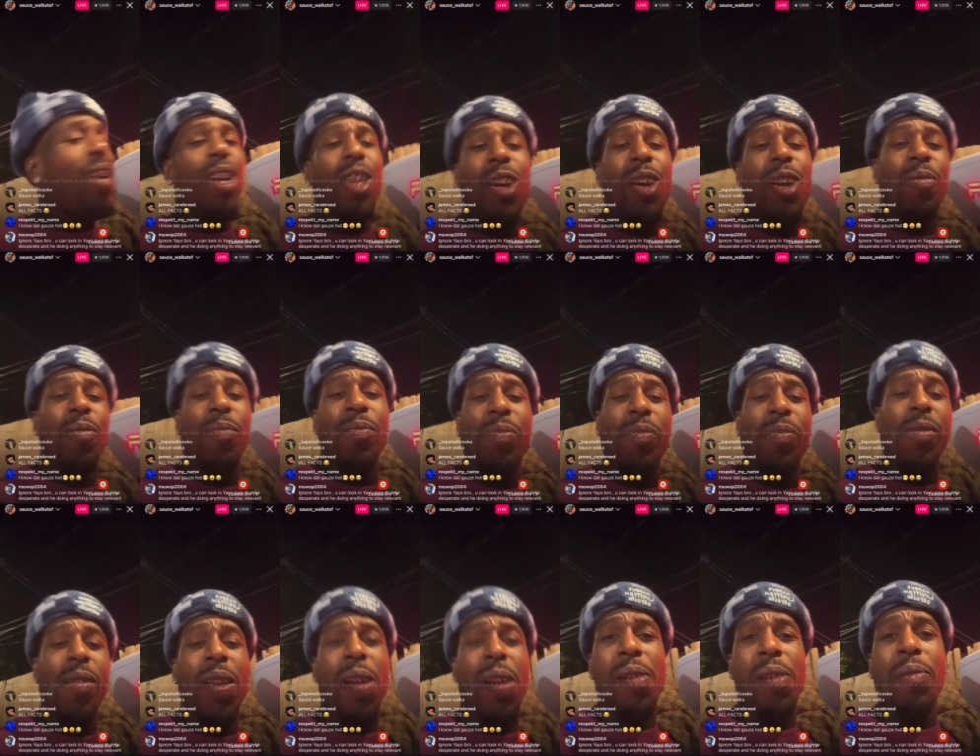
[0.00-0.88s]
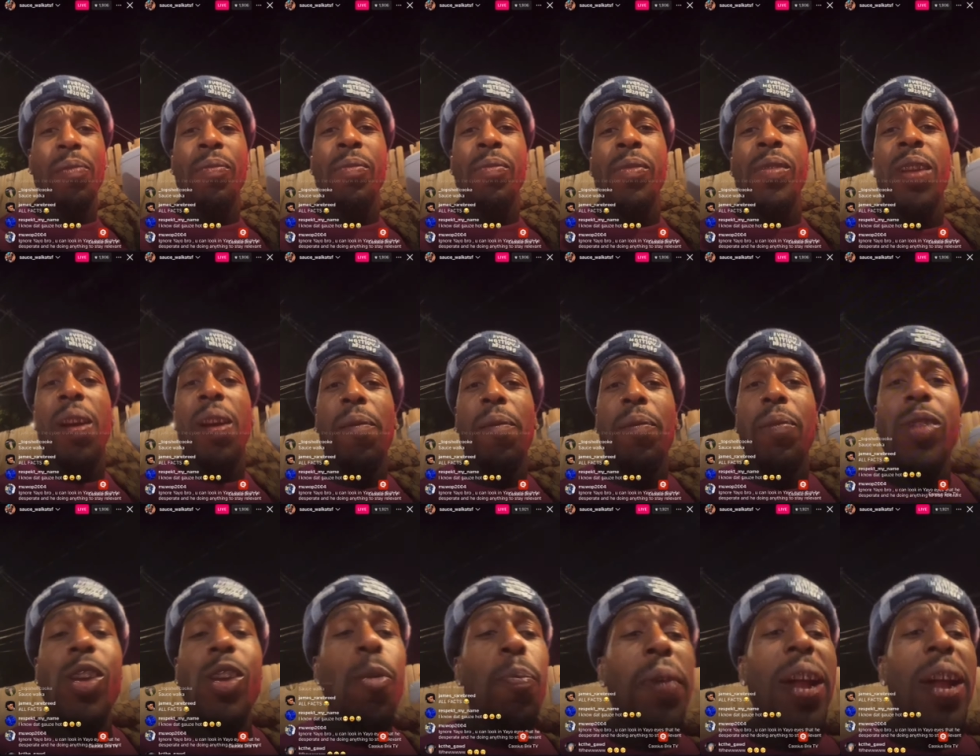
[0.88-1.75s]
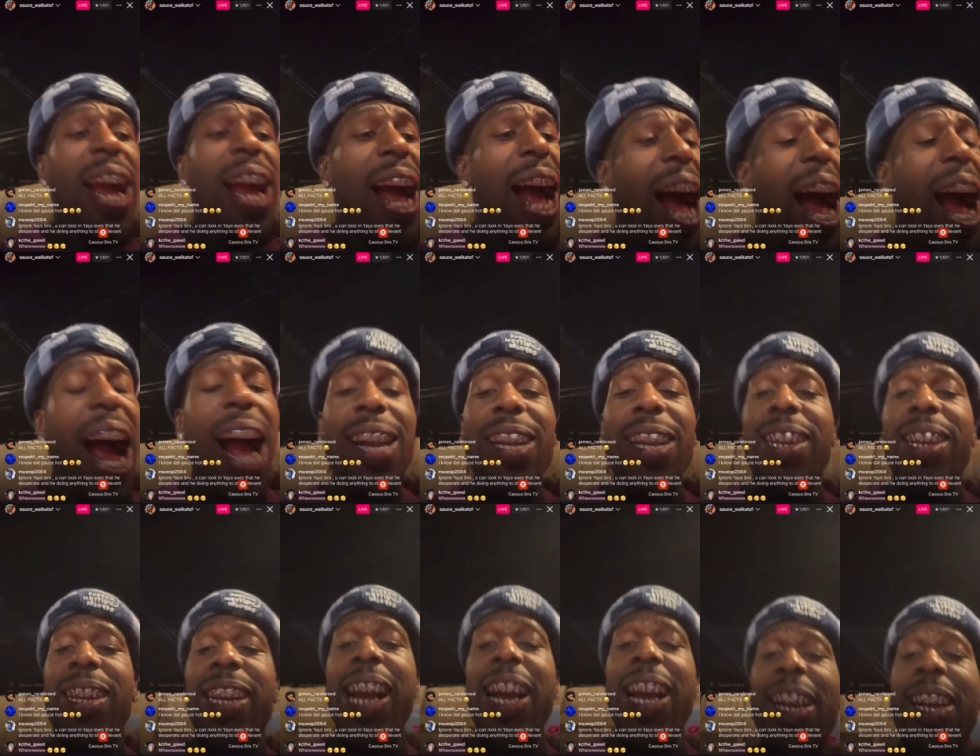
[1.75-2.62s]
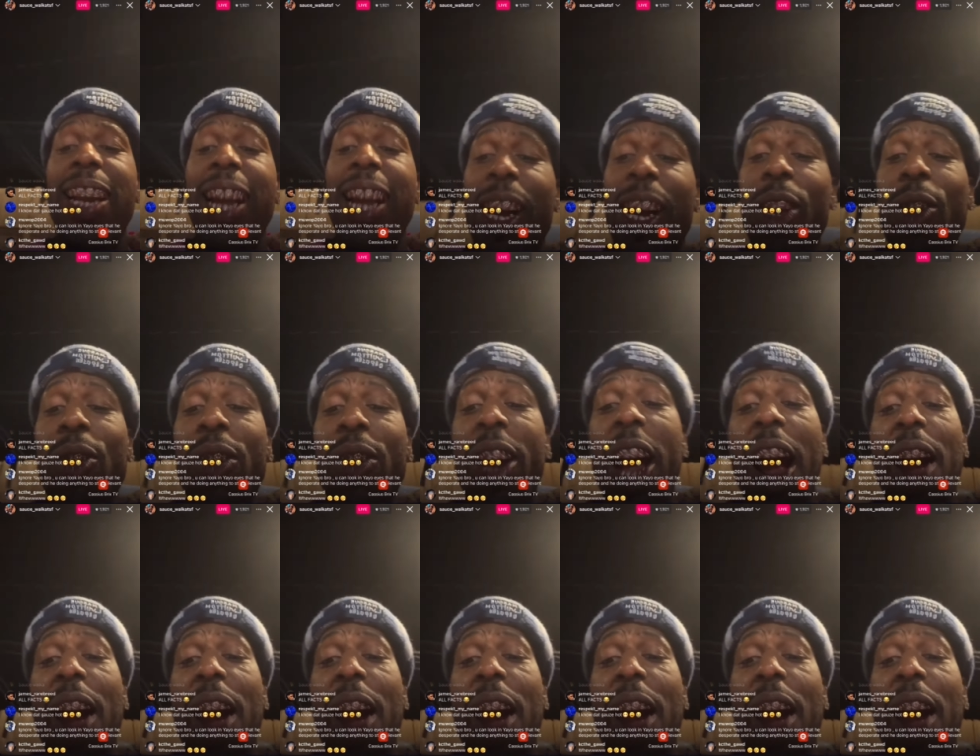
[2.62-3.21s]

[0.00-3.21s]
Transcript: nigga, you, playing hide and seek. Nigga,